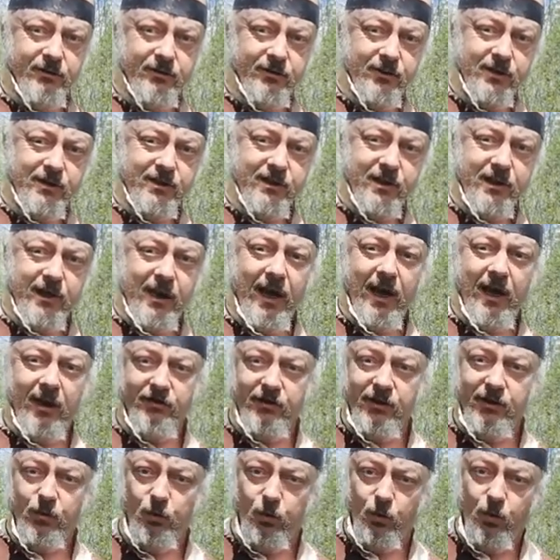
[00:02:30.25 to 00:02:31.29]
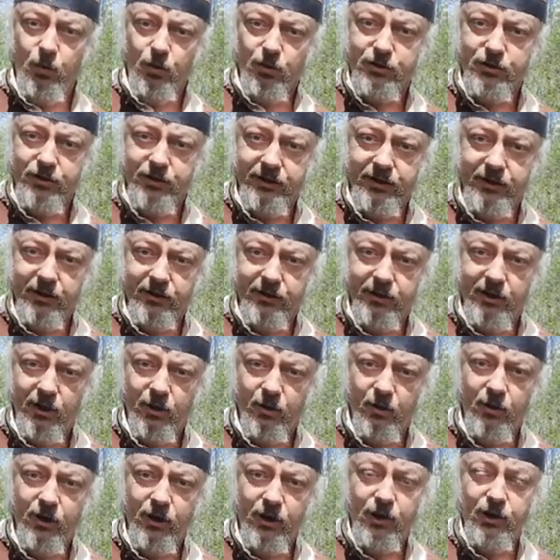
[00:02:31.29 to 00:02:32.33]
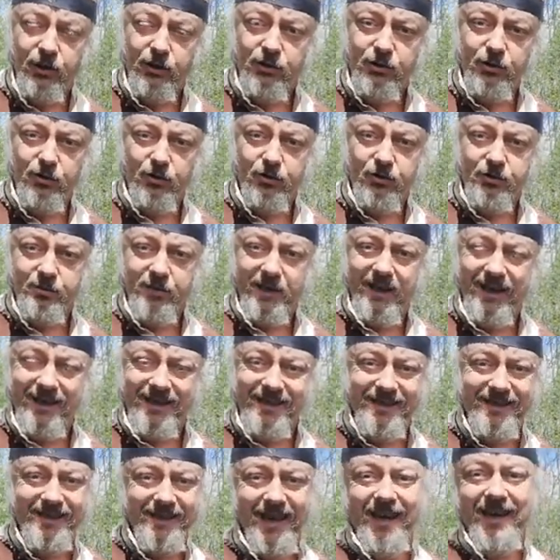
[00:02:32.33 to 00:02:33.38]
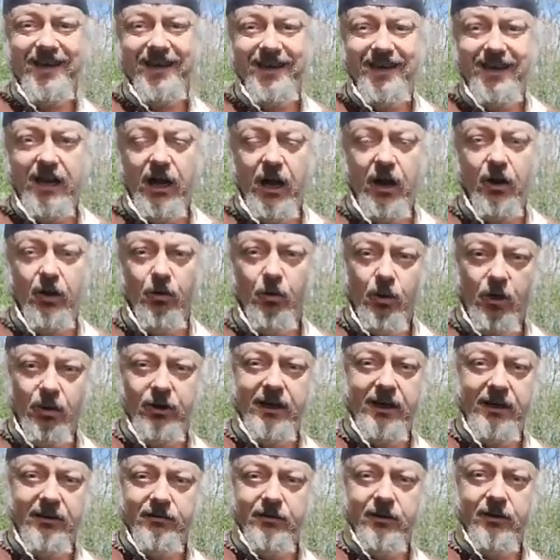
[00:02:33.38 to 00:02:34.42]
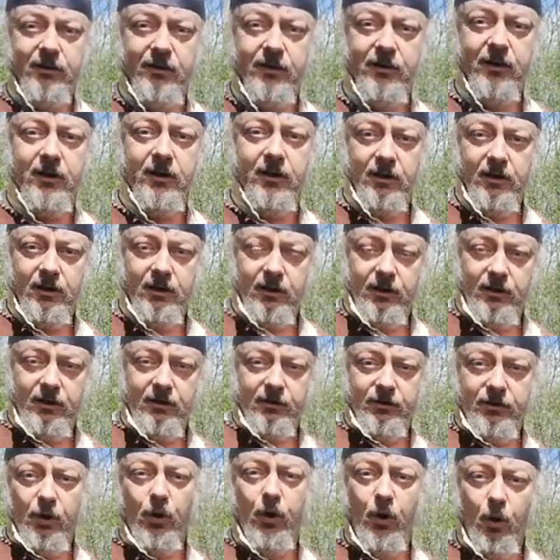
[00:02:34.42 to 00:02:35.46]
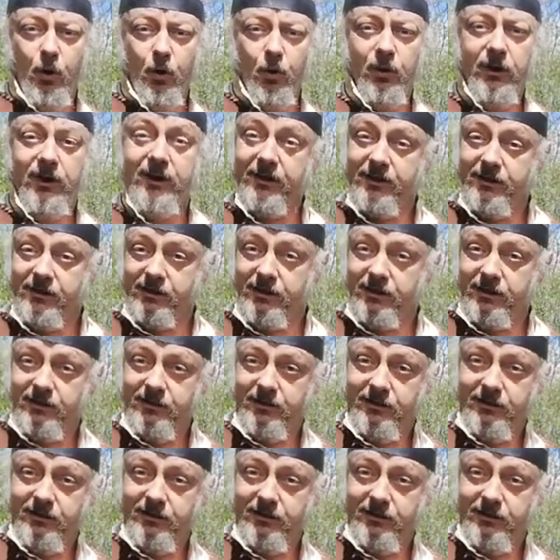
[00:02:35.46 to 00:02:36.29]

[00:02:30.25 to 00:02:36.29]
You see, having the water there now shows me exactly how uneven the hole is.